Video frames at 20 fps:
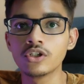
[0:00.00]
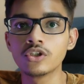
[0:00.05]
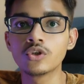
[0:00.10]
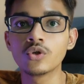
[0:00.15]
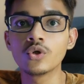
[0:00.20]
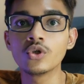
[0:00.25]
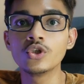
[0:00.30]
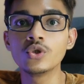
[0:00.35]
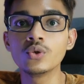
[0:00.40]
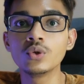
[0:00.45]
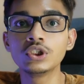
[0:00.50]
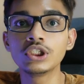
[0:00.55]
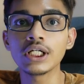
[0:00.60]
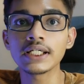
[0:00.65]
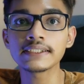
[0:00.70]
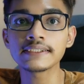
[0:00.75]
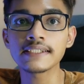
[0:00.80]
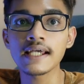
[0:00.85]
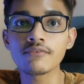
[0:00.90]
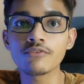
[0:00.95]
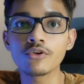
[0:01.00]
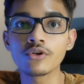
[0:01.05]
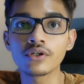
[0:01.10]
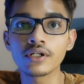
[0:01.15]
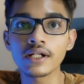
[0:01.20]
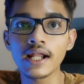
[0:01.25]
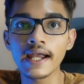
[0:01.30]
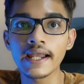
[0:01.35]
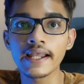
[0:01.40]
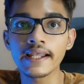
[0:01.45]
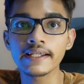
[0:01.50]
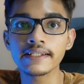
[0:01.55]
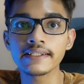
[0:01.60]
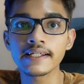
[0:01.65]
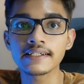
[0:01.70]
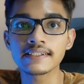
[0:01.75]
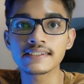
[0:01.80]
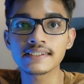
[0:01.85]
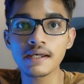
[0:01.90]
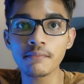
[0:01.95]
So you just have to try
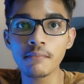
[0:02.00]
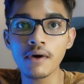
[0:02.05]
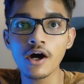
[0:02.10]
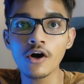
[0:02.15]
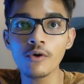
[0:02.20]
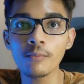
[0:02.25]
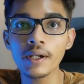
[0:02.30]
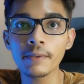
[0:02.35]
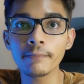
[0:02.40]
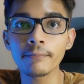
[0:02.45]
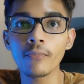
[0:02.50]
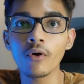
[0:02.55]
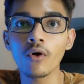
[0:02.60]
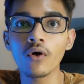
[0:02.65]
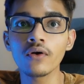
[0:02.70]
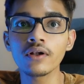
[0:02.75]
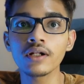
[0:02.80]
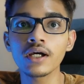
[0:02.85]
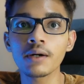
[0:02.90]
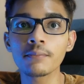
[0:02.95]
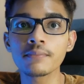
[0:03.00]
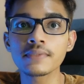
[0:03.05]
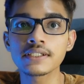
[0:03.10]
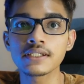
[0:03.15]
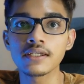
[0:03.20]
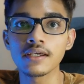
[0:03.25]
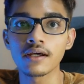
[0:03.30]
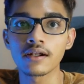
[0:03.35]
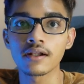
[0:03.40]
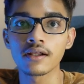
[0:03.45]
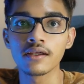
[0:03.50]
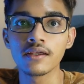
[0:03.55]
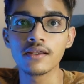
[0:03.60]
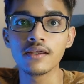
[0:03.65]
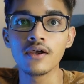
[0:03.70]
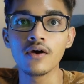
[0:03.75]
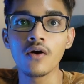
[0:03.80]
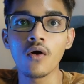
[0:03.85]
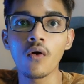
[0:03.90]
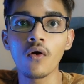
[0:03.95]
that somehow my pawn comes here
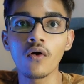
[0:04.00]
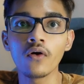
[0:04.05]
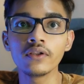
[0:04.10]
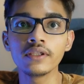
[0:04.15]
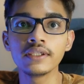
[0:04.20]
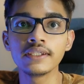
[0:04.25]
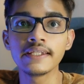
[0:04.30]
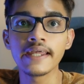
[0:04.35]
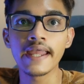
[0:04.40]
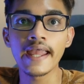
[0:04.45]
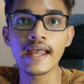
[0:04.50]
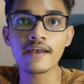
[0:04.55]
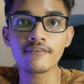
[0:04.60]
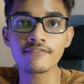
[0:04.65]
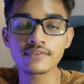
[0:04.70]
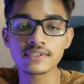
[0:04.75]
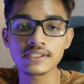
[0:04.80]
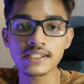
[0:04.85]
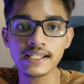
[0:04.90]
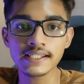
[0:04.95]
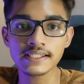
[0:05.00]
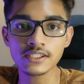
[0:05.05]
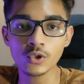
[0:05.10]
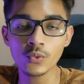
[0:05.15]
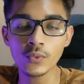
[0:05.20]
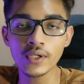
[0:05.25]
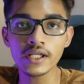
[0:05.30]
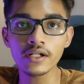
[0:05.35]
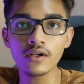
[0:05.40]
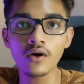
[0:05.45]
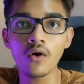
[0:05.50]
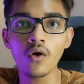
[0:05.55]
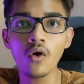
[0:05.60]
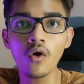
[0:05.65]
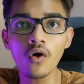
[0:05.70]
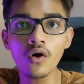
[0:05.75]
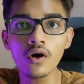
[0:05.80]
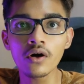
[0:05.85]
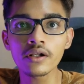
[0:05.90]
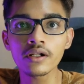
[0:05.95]
on the f6 square,
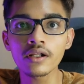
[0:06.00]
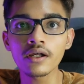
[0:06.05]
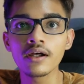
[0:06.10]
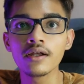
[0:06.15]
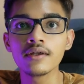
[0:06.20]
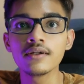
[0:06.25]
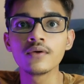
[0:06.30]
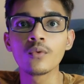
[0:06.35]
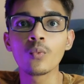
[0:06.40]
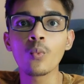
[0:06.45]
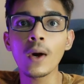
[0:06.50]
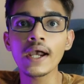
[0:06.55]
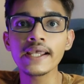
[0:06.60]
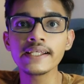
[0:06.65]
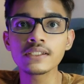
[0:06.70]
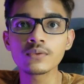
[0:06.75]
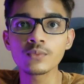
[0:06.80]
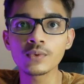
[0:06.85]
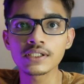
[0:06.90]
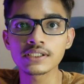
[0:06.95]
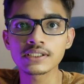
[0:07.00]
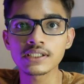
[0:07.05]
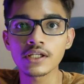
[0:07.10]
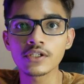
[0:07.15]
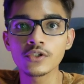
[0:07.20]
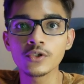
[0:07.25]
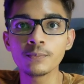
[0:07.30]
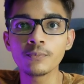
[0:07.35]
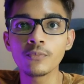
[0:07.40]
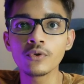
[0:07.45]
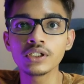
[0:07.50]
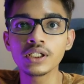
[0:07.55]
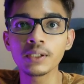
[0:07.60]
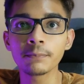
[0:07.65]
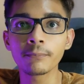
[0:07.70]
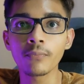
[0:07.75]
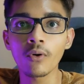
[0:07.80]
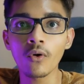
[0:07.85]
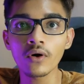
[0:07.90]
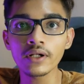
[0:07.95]
or vice versa. You put the
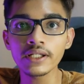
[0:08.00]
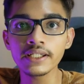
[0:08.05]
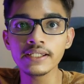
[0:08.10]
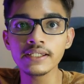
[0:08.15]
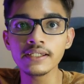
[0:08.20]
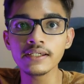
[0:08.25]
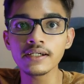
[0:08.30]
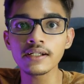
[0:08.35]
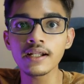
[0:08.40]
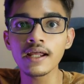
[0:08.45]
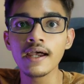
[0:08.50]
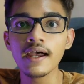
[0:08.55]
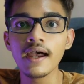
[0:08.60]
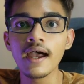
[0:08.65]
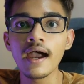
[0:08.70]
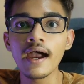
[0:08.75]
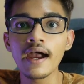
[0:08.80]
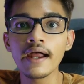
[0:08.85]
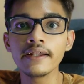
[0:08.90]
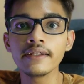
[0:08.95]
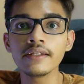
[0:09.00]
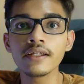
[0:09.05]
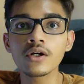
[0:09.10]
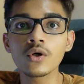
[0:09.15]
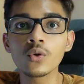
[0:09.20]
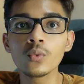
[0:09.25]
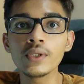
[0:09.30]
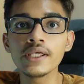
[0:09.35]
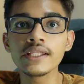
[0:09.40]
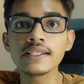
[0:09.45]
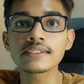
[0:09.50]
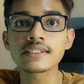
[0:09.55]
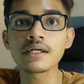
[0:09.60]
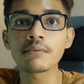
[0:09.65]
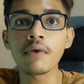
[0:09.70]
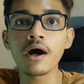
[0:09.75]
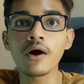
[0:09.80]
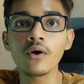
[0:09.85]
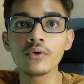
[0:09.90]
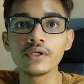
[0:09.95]
pawn here and the queen
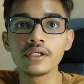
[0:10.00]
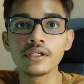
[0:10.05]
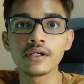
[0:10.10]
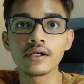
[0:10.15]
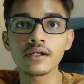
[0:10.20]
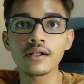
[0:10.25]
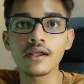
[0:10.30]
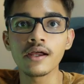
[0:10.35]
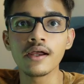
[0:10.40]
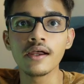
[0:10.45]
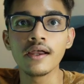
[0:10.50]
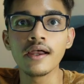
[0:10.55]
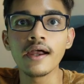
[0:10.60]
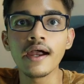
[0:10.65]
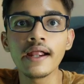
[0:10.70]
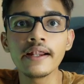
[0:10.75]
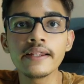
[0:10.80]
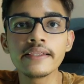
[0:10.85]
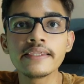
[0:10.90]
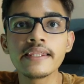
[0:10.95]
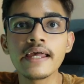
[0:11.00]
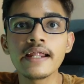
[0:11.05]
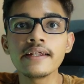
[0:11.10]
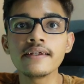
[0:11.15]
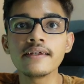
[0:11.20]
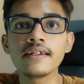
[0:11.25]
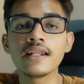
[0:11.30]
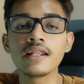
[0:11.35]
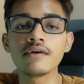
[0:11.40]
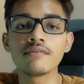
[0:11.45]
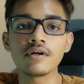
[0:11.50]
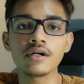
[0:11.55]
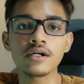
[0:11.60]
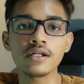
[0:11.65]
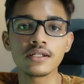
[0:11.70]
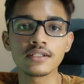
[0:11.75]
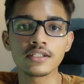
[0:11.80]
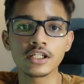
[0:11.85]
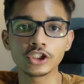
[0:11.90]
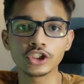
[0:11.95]
somehow here and then
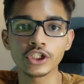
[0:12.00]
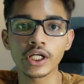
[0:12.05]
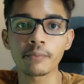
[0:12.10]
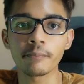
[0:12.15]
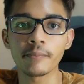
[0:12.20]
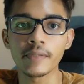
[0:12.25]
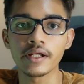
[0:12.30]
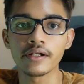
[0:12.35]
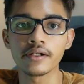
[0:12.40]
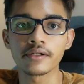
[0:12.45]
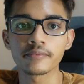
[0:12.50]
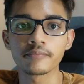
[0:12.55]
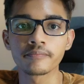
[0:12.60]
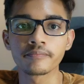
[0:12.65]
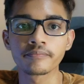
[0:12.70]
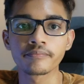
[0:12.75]
deliver the checkmate.